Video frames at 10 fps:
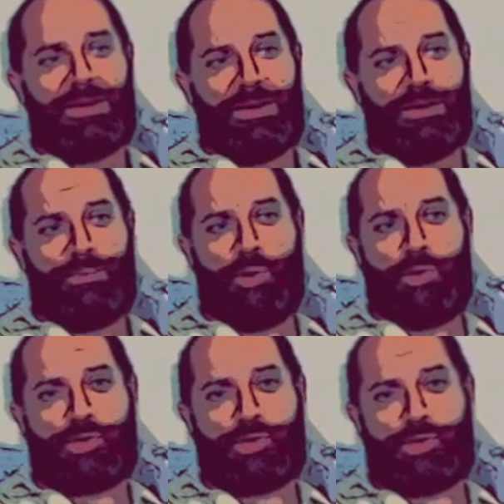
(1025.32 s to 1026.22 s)

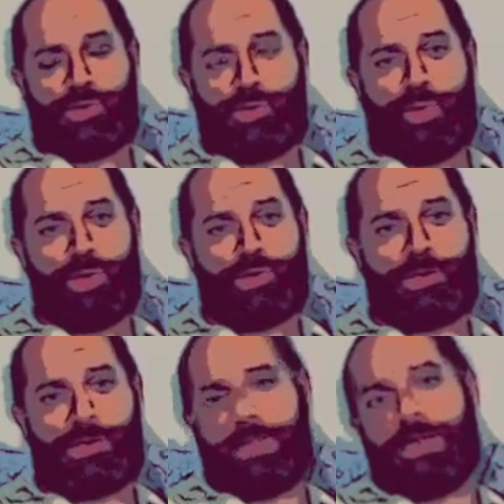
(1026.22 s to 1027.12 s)
approach to this question
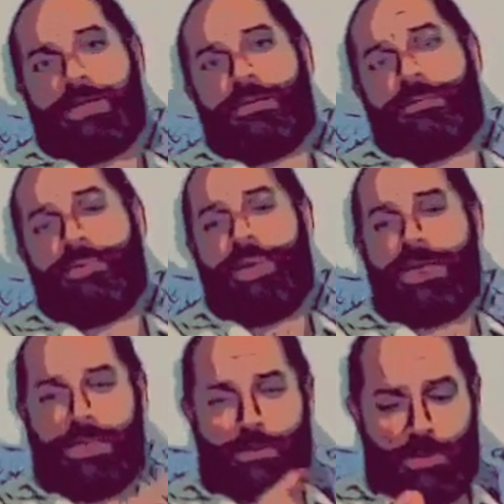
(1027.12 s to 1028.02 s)
is the
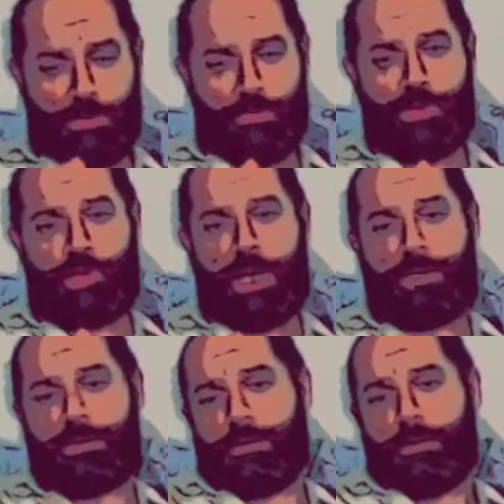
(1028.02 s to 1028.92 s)
poetic one, which
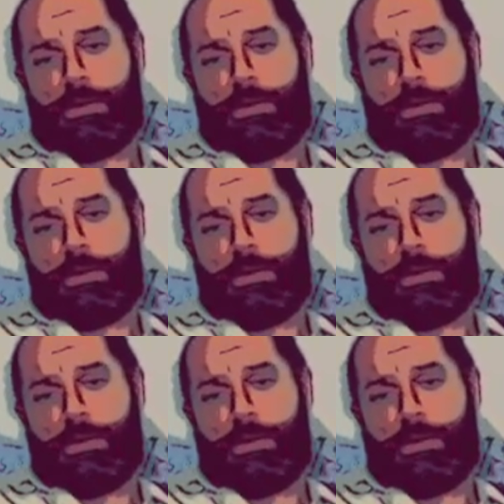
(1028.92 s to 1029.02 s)
has